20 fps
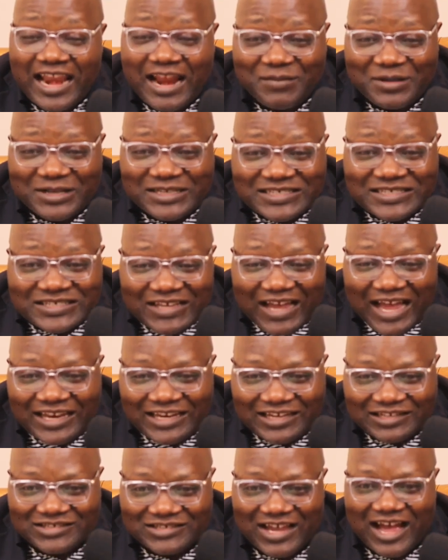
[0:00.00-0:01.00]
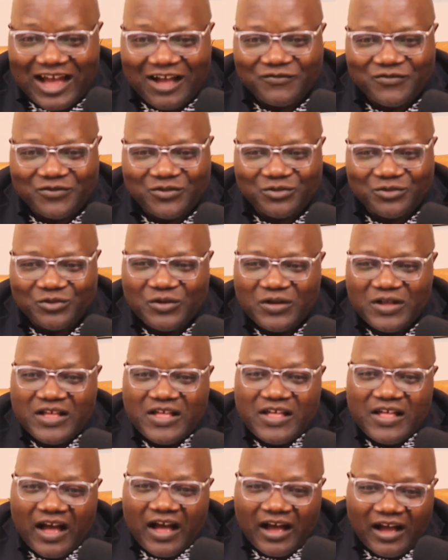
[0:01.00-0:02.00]
I'm excited to have you.
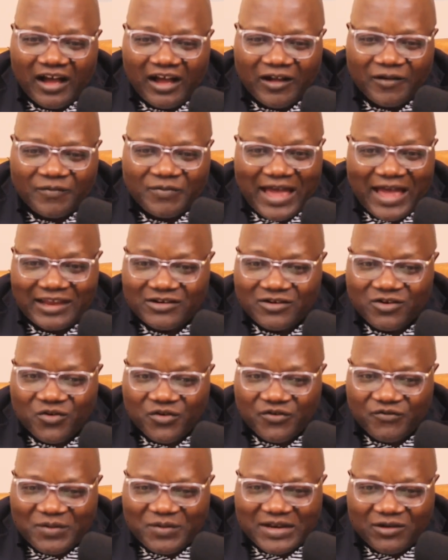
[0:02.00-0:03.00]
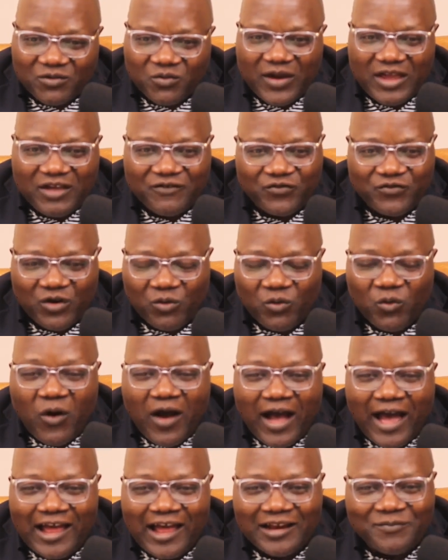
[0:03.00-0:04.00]
I know we've been away for a
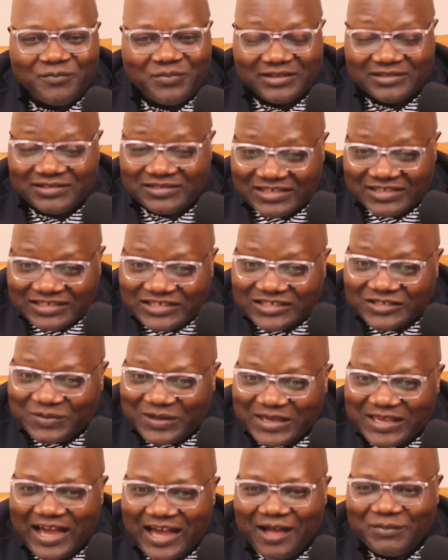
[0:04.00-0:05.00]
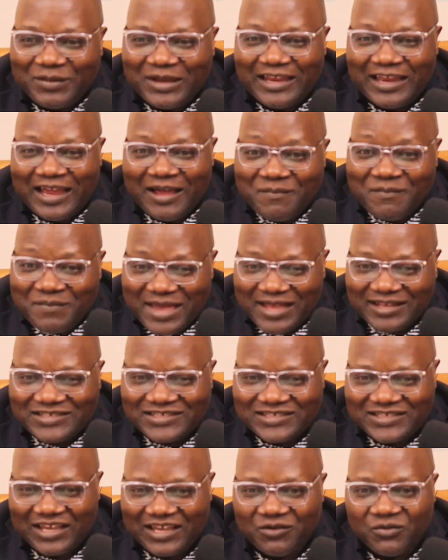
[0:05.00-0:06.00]
while, but this is becoming a
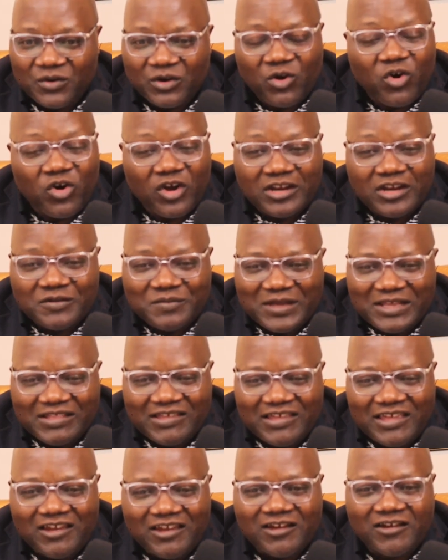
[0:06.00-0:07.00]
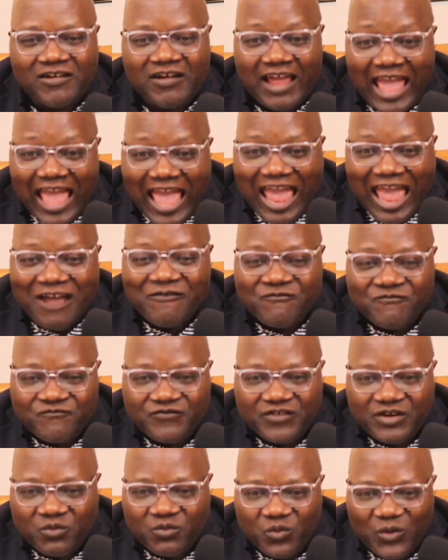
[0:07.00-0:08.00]
mainstay. We're going to be here
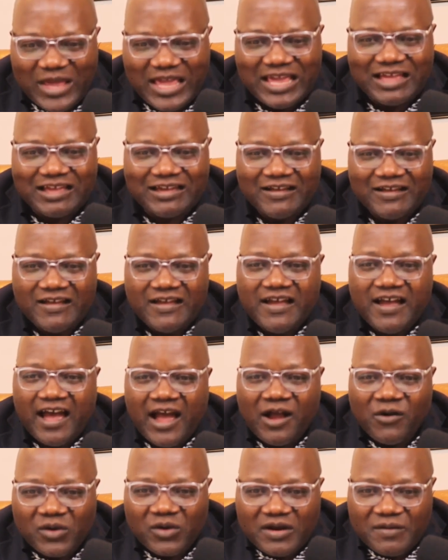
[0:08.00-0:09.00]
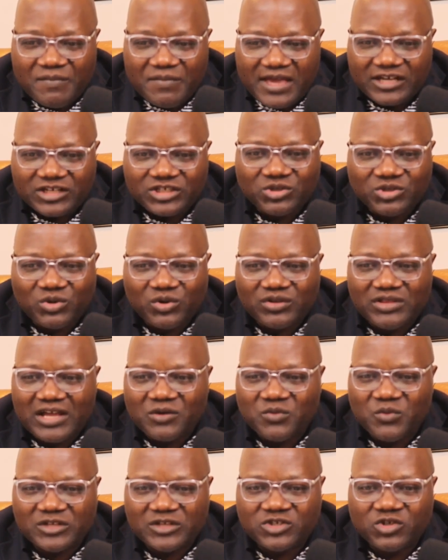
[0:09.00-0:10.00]
every week. I want to make sure
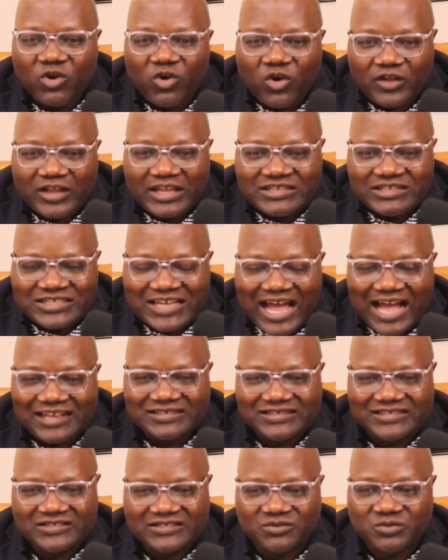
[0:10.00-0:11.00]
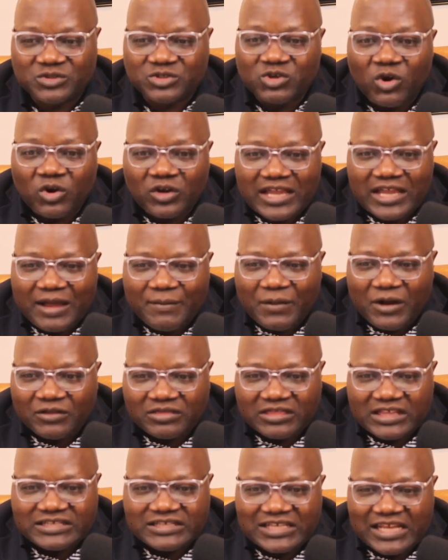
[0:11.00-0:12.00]
that we're talking taxes. We're talking
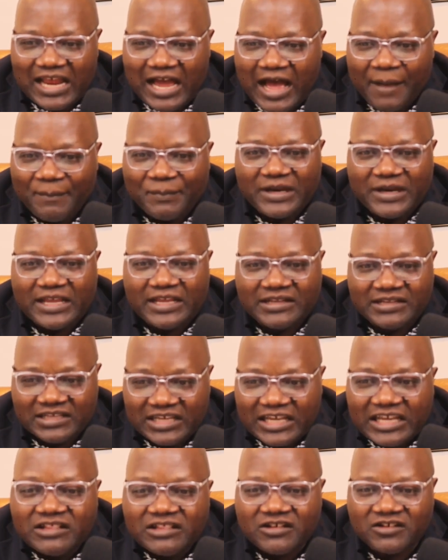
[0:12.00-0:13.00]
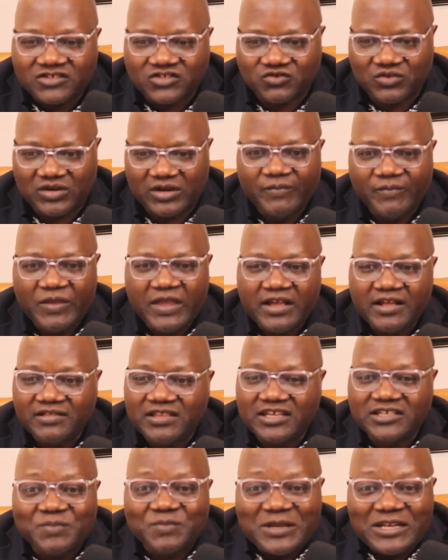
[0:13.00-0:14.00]
about things that are happening in the industry.
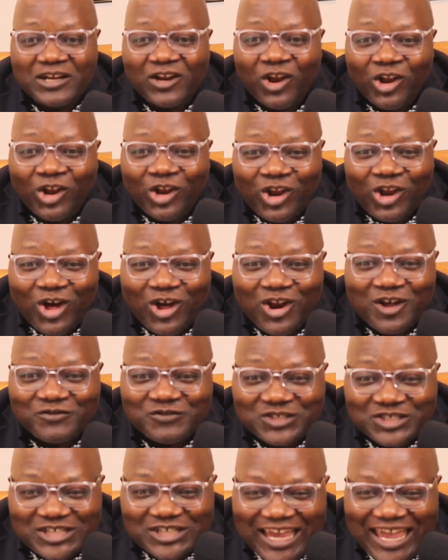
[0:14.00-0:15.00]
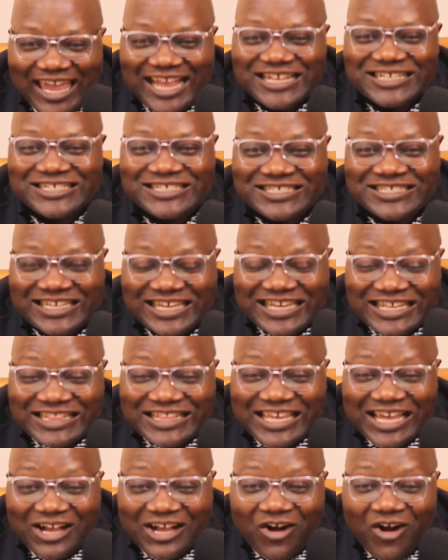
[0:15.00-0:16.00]
There's been a lot of changes in
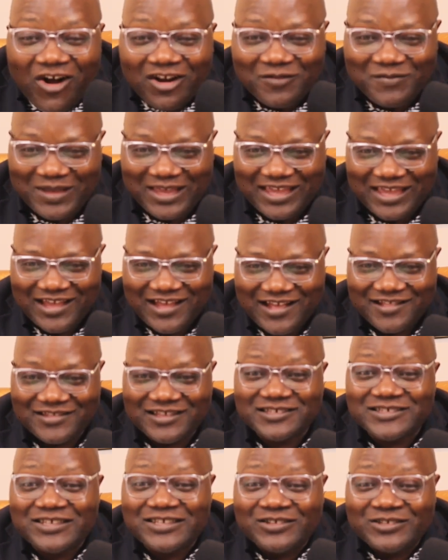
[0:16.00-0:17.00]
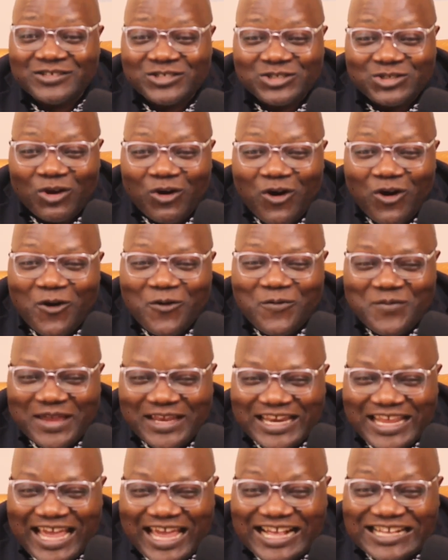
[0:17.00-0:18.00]
the economy. There's so
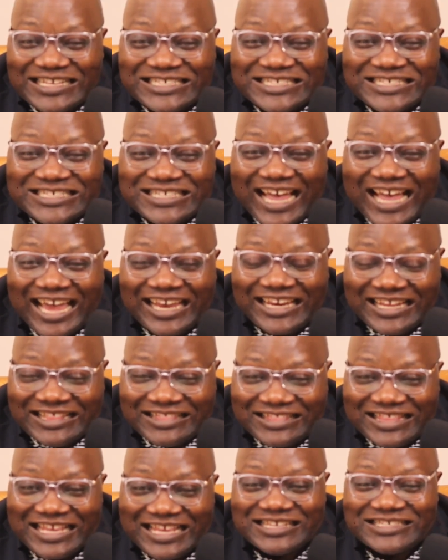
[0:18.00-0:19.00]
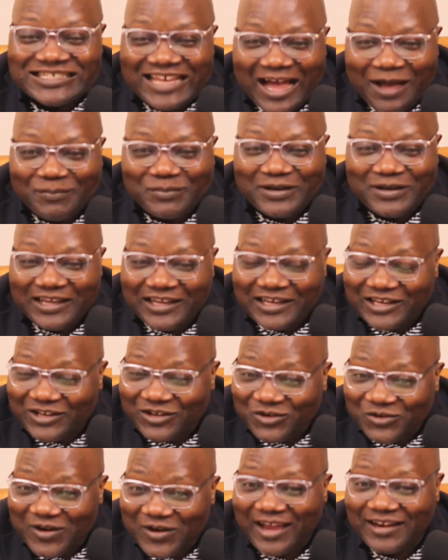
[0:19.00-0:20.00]
many exciting things happening in the
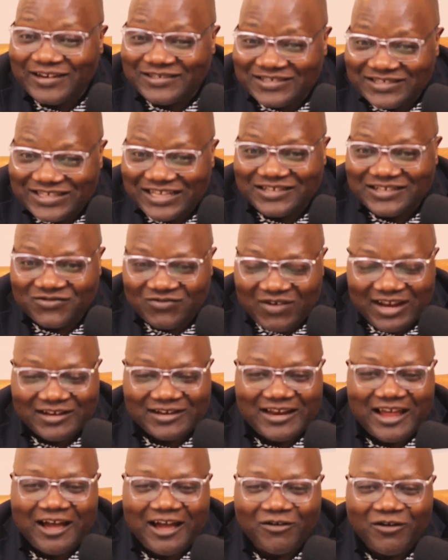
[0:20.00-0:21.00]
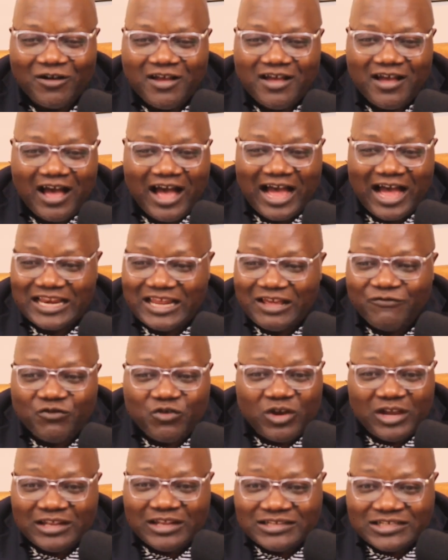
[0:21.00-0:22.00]
United States right now. And if
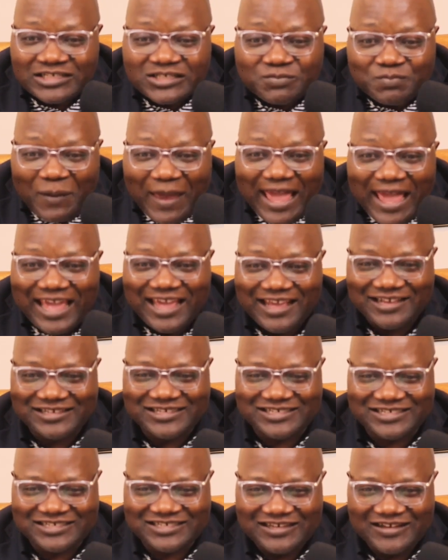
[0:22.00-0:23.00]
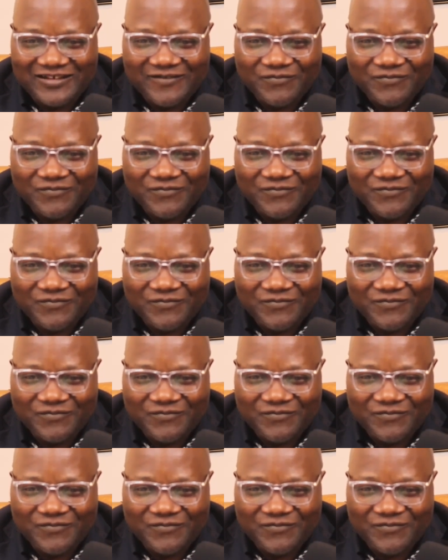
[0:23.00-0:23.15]
you're in this space,